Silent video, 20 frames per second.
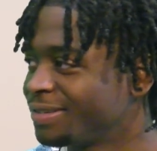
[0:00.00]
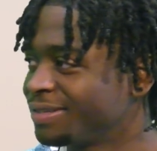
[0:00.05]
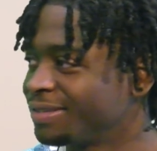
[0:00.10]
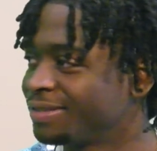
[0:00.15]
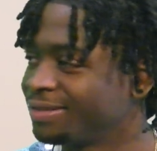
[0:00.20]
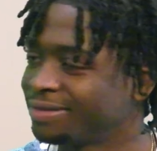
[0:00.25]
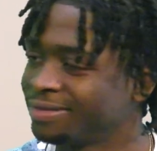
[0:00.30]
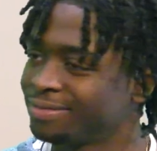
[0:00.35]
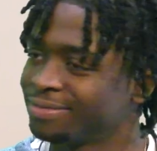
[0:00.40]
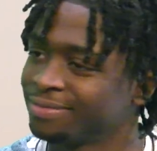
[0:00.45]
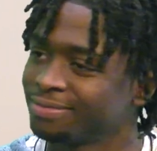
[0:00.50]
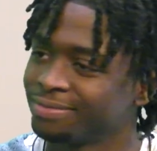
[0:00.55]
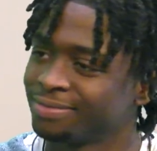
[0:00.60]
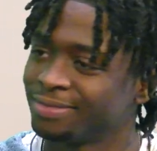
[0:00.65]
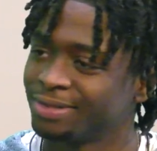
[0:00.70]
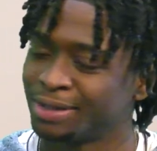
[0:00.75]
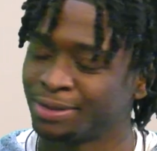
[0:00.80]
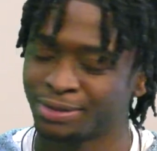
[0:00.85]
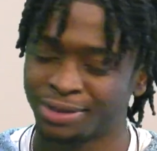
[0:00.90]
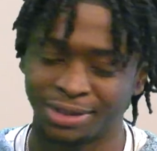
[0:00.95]

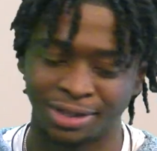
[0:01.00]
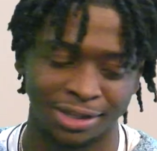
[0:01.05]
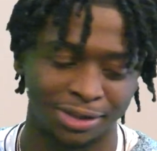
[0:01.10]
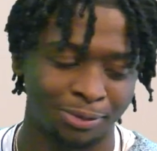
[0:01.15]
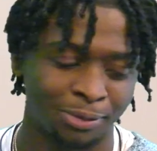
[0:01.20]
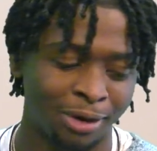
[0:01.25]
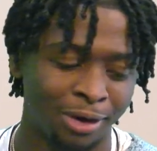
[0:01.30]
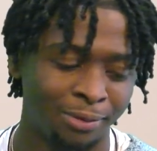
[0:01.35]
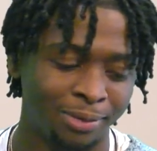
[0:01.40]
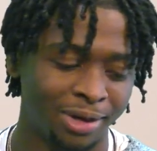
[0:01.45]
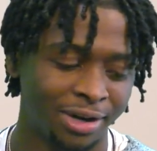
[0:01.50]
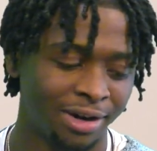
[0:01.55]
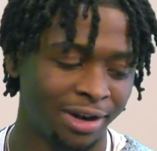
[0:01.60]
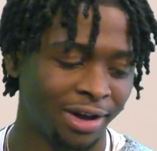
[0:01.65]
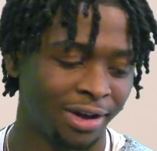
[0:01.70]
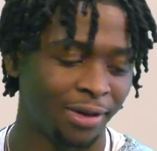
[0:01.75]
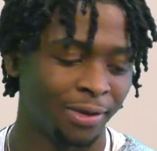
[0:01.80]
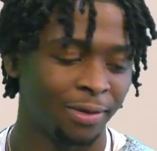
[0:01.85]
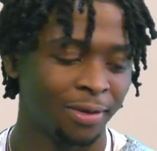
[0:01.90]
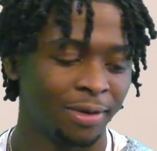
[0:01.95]
I don't see nothing wrong with it
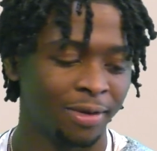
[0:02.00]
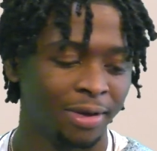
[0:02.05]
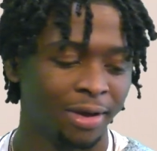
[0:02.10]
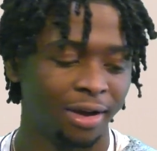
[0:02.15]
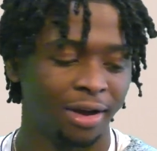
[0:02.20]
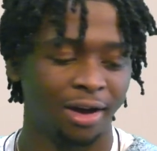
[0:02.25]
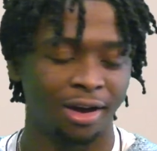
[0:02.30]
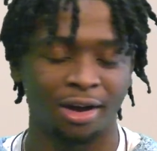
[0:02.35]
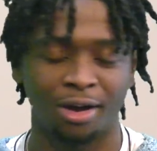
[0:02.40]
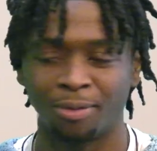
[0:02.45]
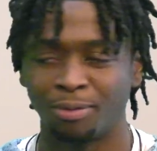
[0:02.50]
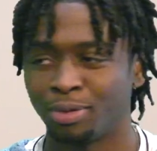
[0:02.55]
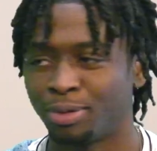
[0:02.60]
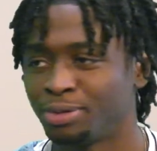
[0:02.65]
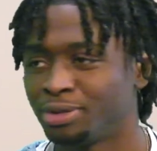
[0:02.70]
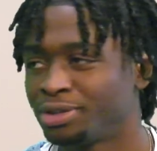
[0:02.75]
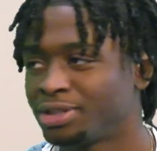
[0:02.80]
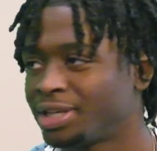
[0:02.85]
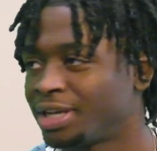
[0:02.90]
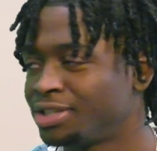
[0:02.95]
now. What would
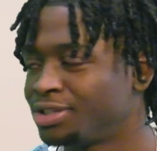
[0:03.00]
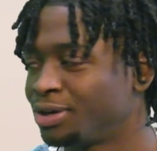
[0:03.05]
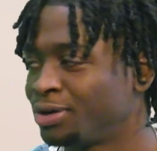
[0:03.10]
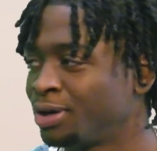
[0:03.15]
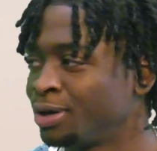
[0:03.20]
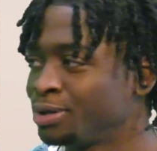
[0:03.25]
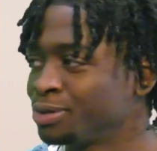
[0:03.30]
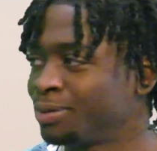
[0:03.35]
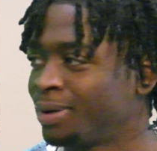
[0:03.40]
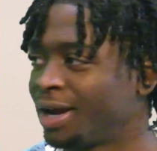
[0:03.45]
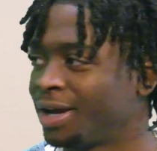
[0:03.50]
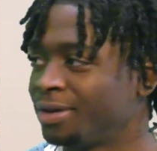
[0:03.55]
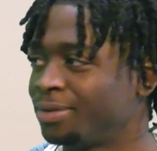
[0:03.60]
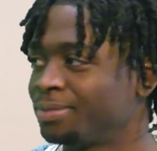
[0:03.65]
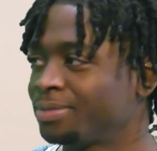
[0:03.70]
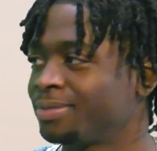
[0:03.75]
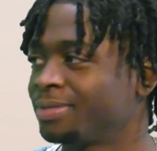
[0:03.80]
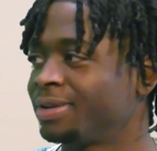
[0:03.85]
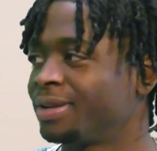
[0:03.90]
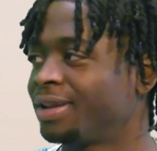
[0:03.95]
you say is your go-to item,
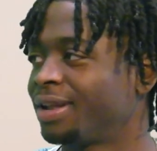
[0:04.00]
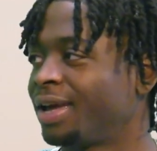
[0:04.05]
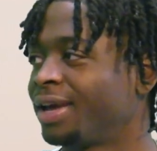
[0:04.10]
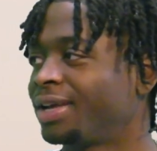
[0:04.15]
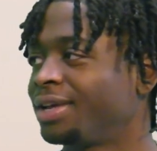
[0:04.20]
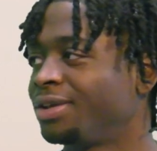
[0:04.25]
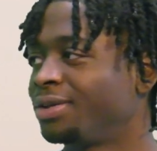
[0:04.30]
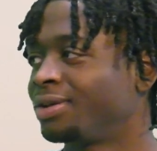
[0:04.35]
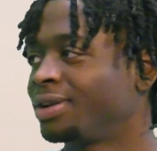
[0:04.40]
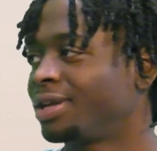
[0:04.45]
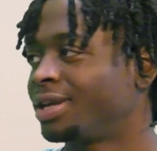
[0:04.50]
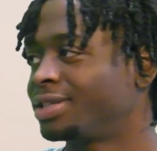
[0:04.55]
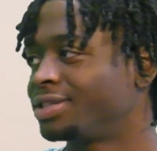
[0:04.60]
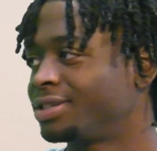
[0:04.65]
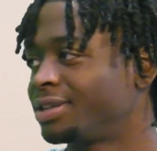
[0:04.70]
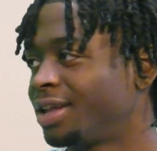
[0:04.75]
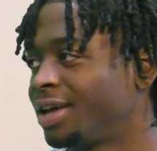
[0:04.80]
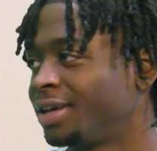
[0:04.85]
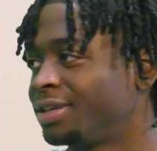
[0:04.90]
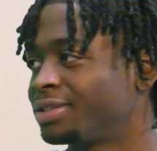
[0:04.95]
like in your closet,
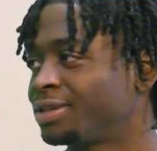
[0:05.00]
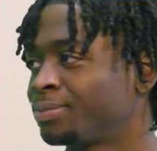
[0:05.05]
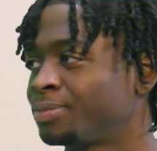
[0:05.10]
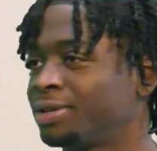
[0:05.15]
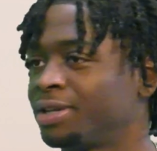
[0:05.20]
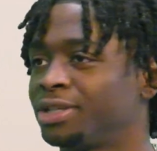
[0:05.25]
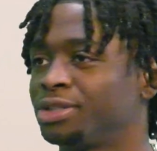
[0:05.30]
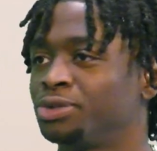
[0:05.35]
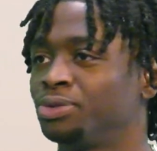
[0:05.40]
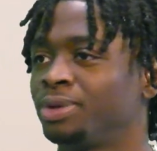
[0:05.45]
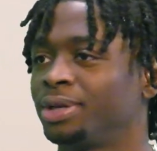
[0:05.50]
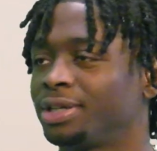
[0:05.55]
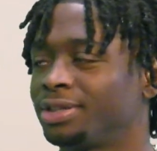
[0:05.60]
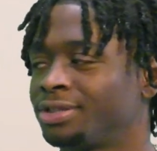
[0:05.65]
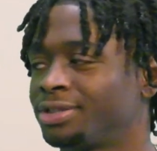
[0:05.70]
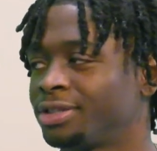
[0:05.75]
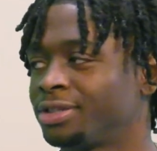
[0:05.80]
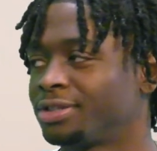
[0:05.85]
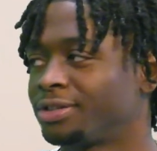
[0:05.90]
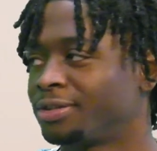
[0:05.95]
like something that you wear
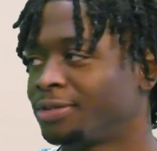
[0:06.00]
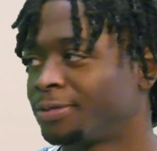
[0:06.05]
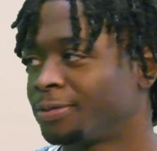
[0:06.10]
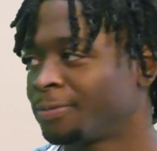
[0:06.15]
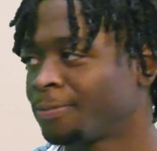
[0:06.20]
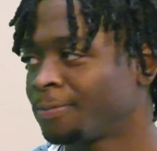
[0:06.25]
consistently?